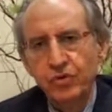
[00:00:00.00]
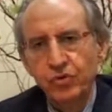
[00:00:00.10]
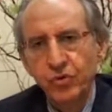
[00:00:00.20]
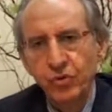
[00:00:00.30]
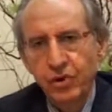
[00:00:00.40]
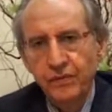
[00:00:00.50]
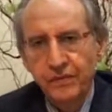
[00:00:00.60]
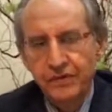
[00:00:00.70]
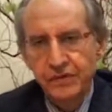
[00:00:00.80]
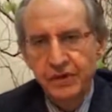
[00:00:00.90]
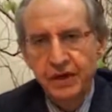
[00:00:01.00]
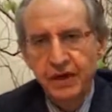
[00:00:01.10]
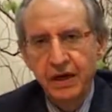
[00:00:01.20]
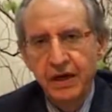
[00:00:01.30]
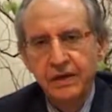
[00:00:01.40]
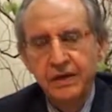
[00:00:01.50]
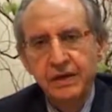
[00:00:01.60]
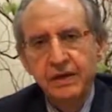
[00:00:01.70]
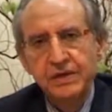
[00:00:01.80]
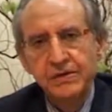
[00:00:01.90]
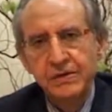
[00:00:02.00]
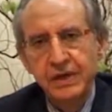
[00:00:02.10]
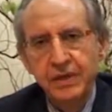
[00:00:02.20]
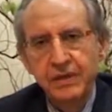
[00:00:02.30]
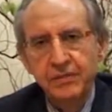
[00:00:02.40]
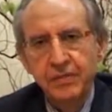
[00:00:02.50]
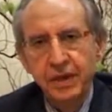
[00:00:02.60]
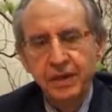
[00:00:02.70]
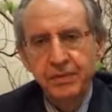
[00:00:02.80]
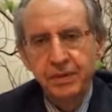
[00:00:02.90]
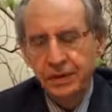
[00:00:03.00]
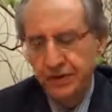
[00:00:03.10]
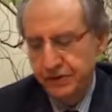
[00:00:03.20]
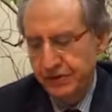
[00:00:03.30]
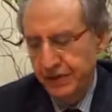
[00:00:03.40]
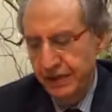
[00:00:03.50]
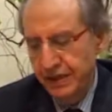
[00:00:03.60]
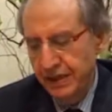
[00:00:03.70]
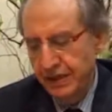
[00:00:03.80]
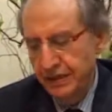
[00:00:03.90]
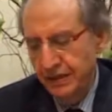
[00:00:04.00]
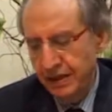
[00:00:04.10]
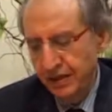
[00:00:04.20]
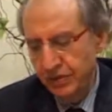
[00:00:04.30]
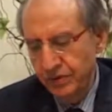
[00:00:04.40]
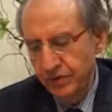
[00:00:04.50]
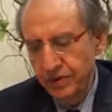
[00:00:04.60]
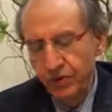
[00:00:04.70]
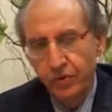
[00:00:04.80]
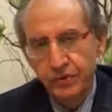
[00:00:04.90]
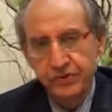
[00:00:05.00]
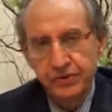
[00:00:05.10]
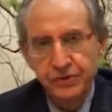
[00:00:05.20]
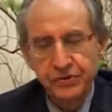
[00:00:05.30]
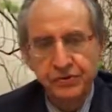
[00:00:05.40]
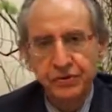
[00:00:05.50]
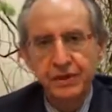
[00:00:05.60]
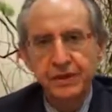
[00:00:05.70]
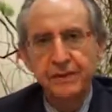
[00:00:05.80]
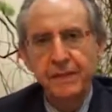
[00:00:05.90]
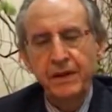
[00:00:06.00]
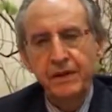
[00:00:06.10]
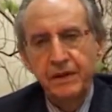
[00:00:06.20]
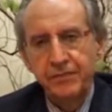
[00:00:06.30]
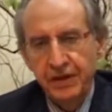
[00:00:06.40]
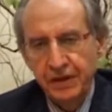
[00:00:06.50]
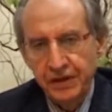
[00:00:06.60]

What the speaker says: door of Ijtihad, Sadd Bab al-Ijtihad, around the 4th century, the